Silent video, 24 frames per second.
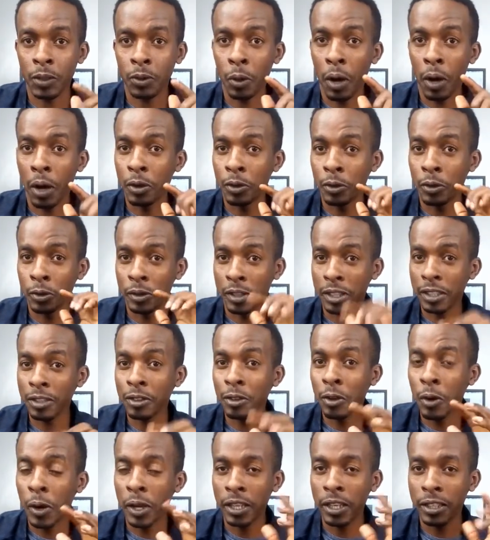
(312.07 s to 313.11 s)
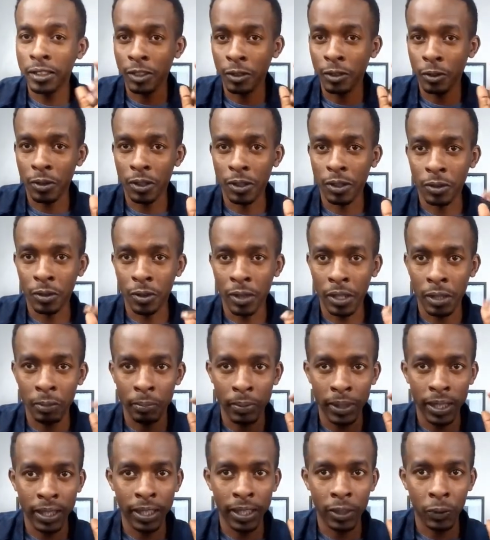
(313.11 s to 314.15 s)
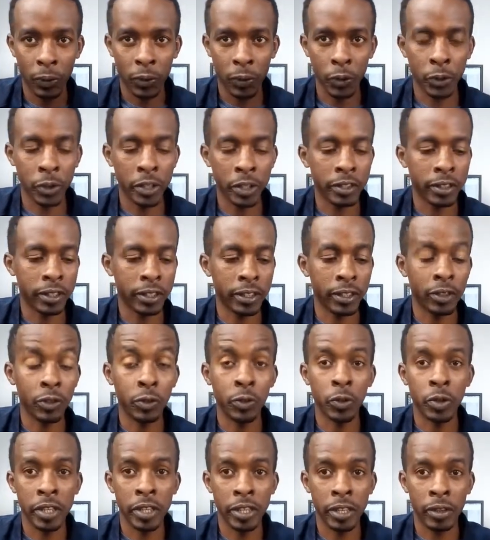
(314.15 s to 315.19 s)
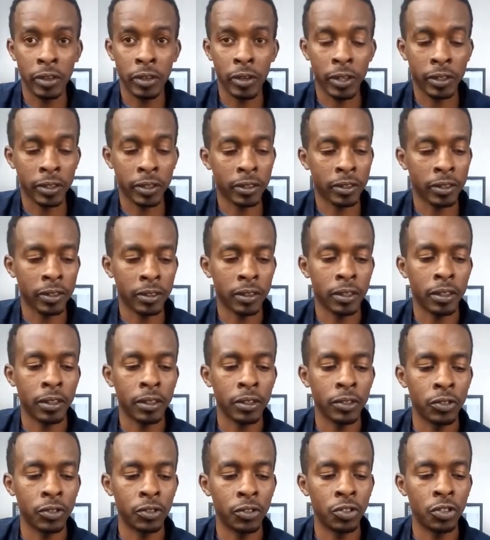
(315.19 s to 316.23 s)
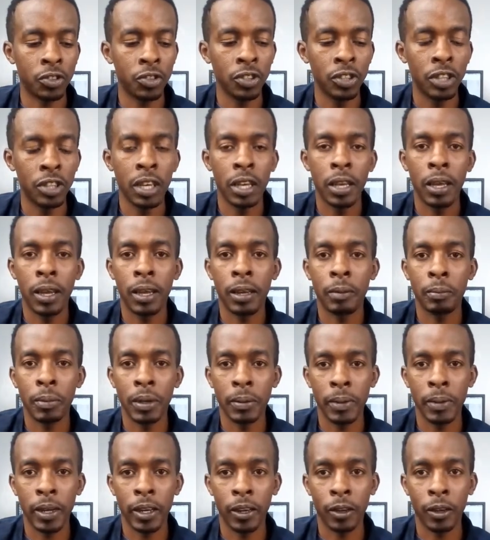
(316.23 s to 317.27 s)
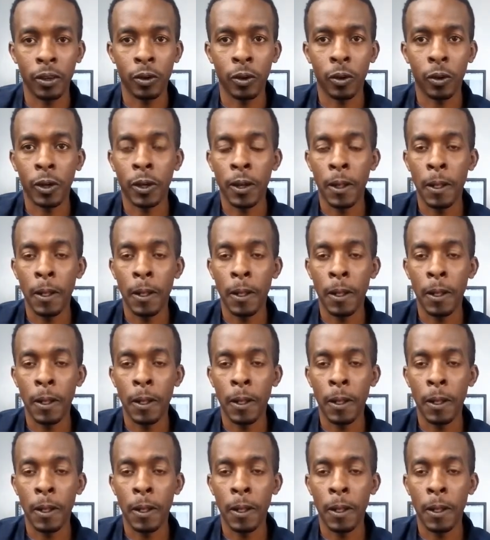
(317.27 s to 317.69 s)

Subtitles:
you just go and listen to the song, and Dikin, when you're listening, you'll hear that G and B minor chord.